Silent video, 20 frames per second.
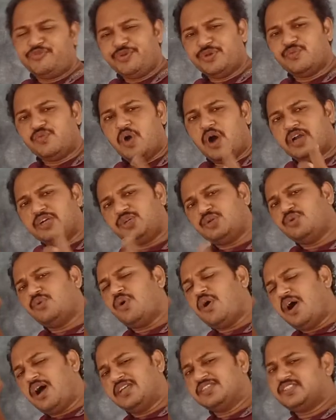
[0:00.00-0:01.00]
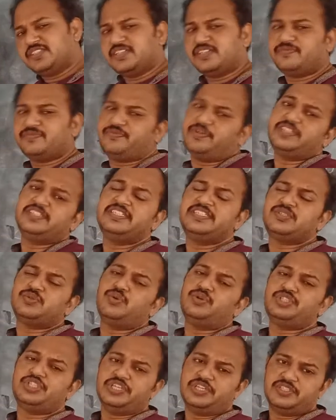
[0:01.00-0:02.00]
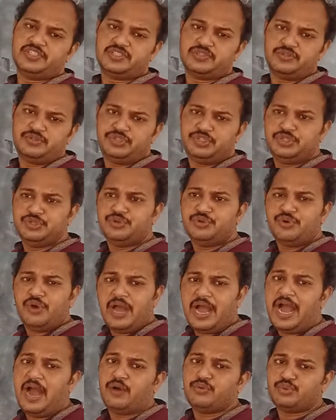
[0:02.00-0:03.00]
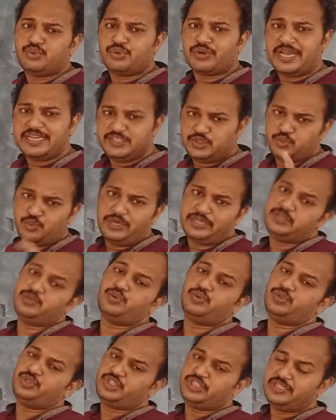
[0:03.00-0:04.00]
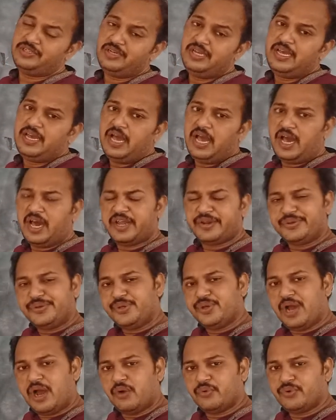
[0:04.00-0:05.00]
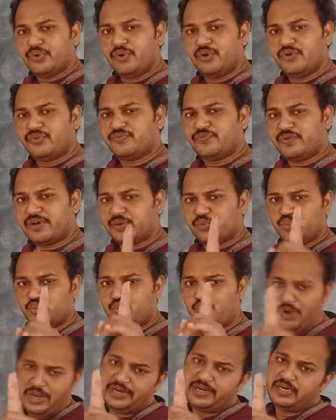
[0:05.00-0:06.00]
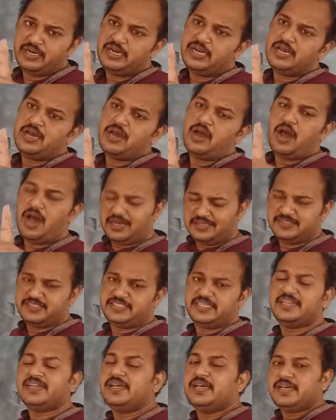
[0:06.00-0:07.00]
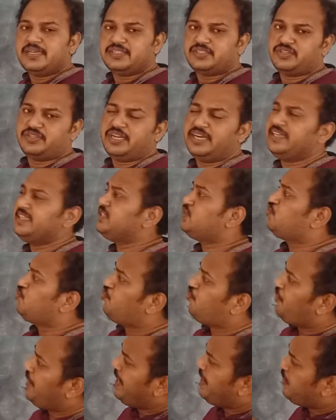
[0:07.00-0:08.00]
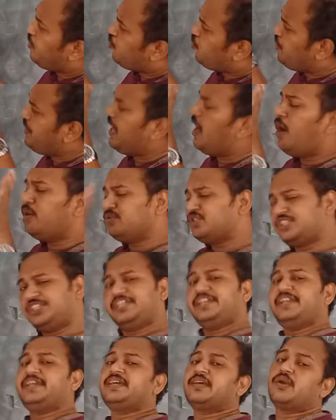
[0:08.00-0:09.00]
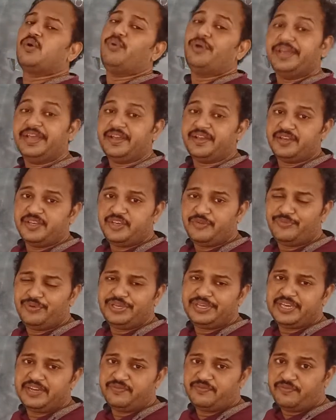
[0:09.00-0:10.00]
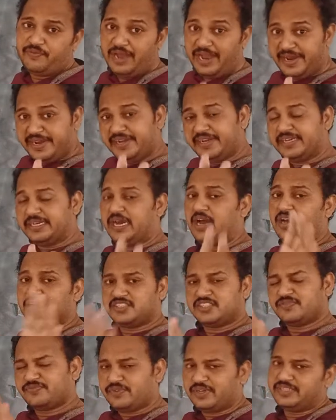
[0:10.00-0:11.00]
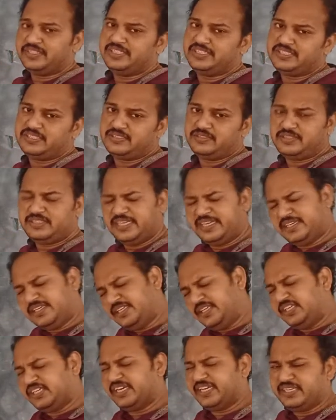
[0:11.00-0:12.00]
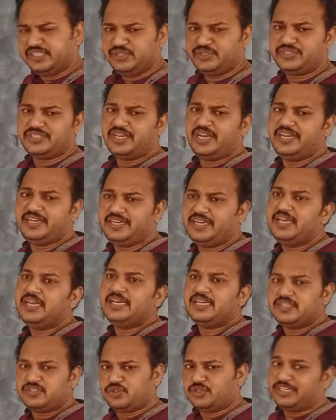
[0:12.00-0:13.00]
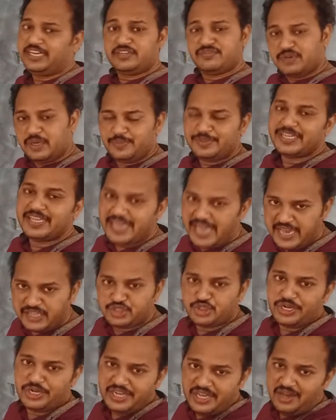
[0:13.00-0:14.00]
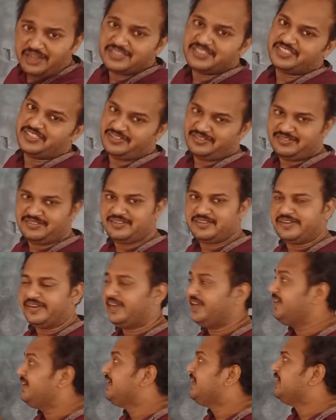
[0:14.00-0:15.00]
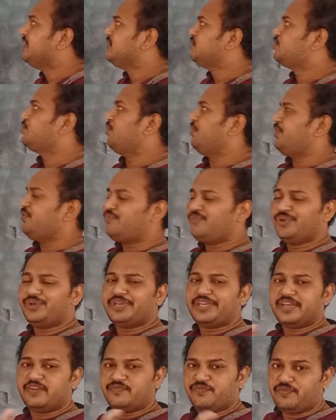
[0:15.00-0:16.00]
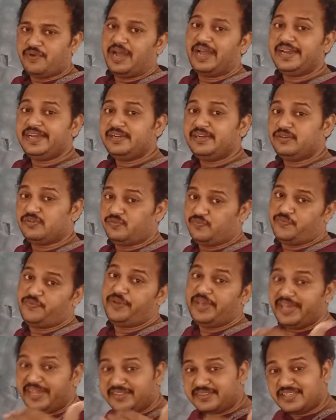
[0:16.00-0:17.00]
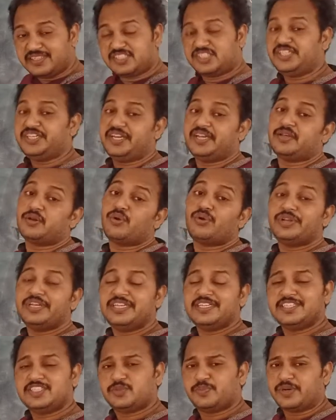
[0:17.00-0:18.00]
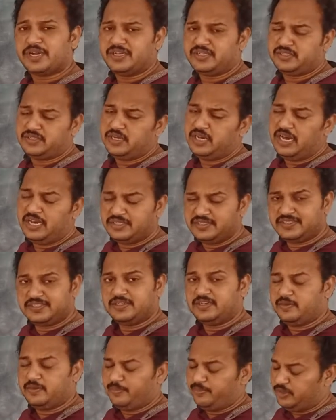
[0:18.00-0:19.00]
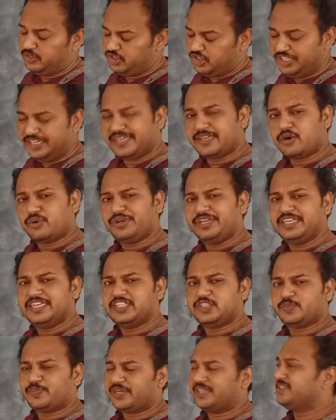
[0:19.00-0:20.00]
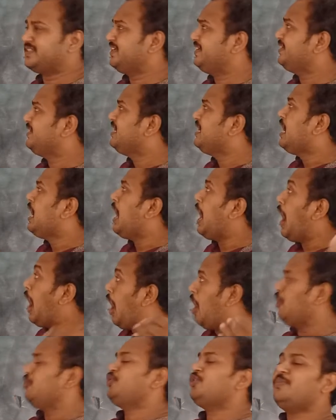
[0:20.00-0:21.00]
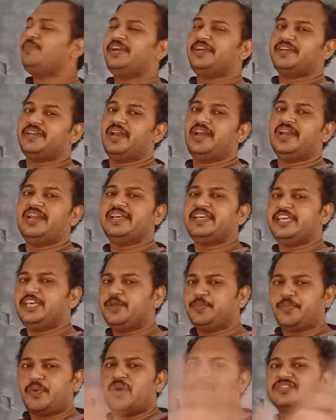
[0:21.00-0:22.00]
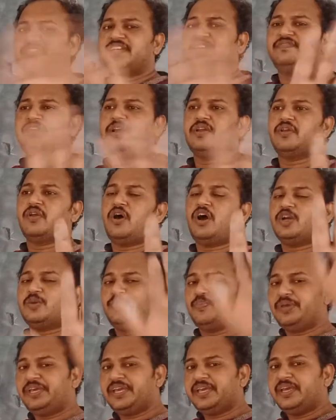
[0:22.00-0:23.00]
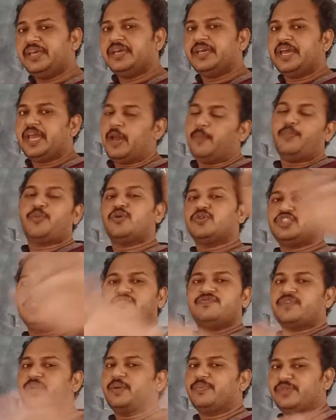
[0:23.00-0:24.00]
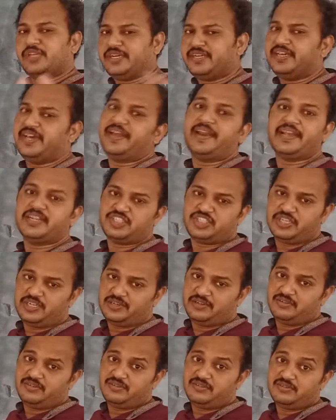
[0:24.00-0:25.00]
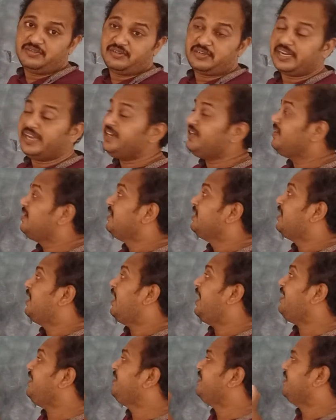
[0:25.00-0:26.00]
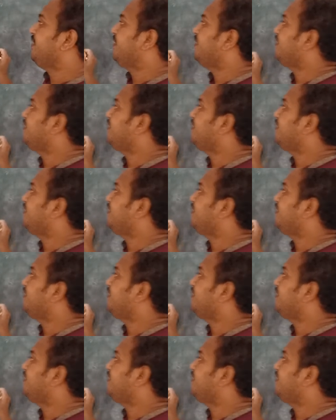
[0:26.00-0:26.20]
if you want to answer for these questions, you have to write one question or you have to look for one answer. So that is where we have steric crowding. If you can find the answer for this, then you can easily, so that will be the actually answer, right? So if you can find where the steric crowding is from, steric crowding is present, automatically epoxide will not be approaching from that direction, right? And